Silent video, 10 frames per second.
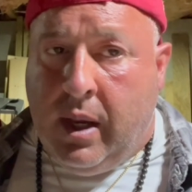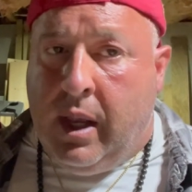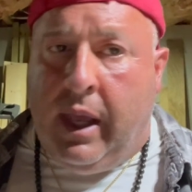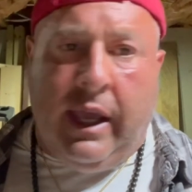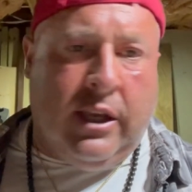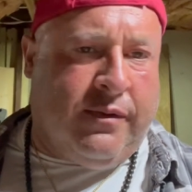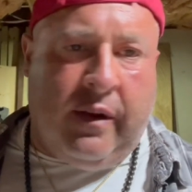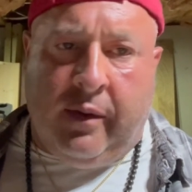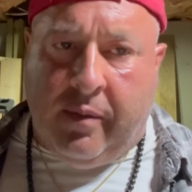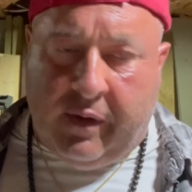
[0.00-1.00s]
is
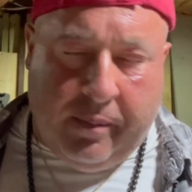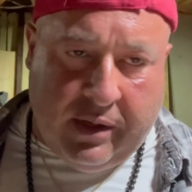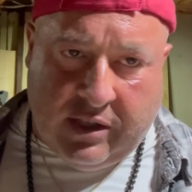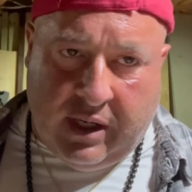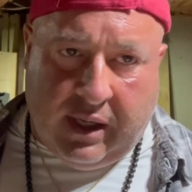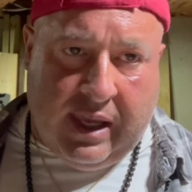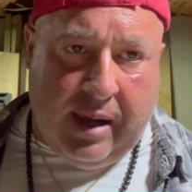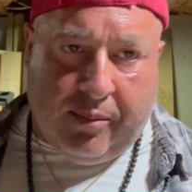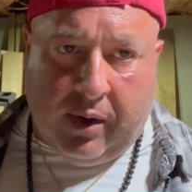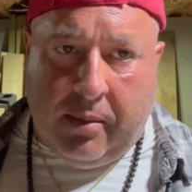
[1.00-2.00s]
very, very busy and
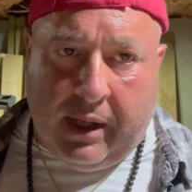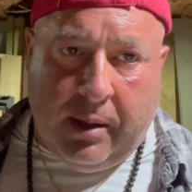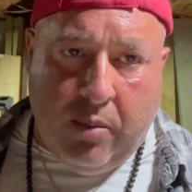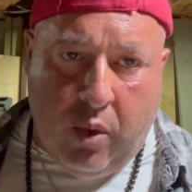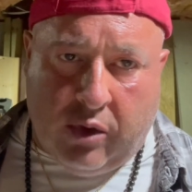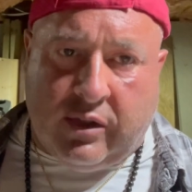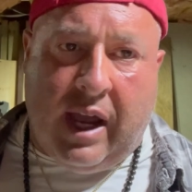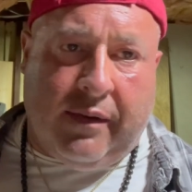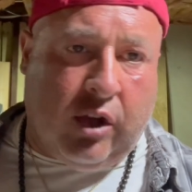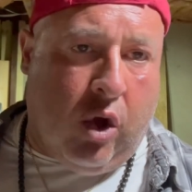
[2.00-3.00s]
can't bring me any more, so I
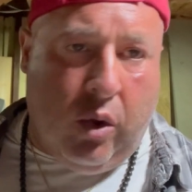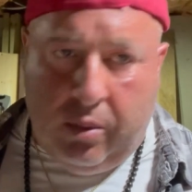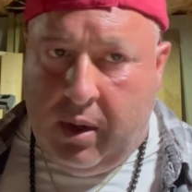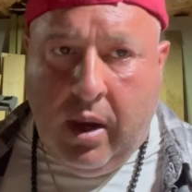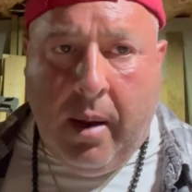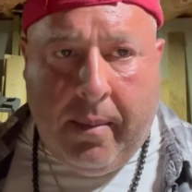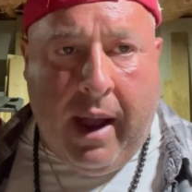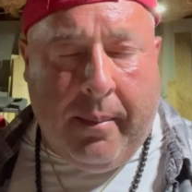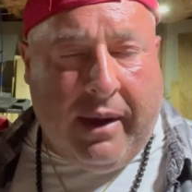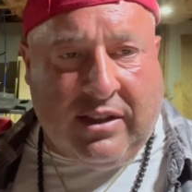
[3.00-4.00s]
have to go buy it
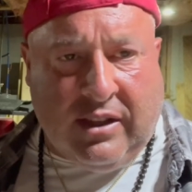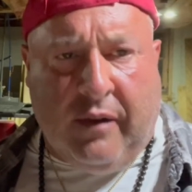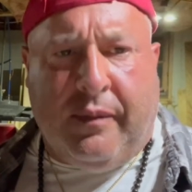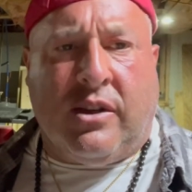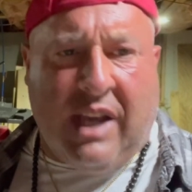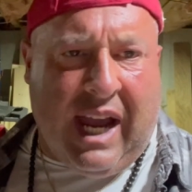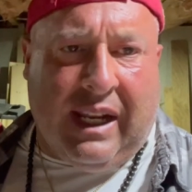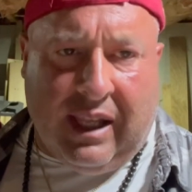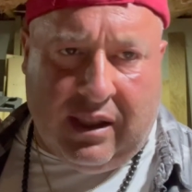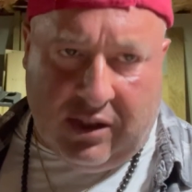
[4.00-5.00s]
myself because I got to
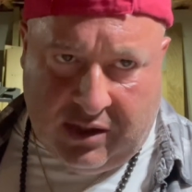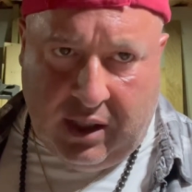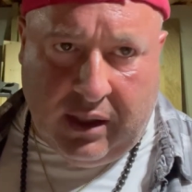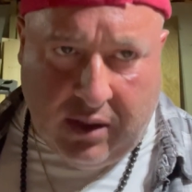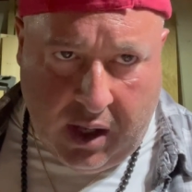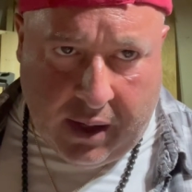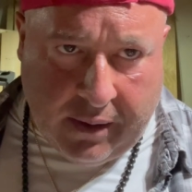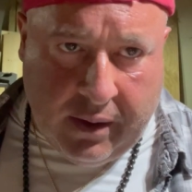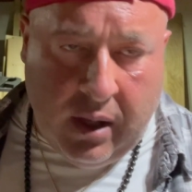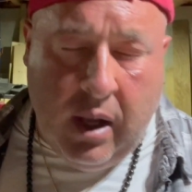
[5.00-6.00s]
get the ceiling done.
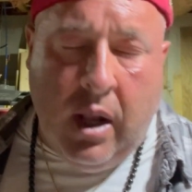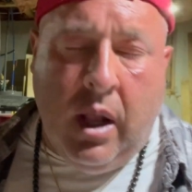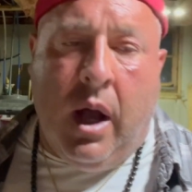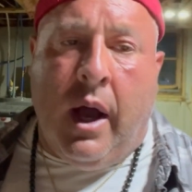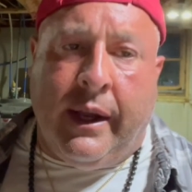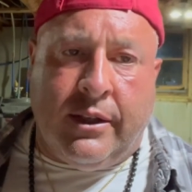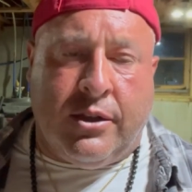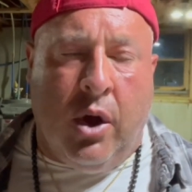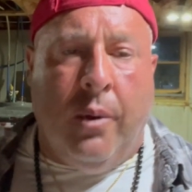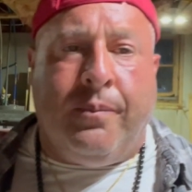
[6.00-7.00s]
All right, so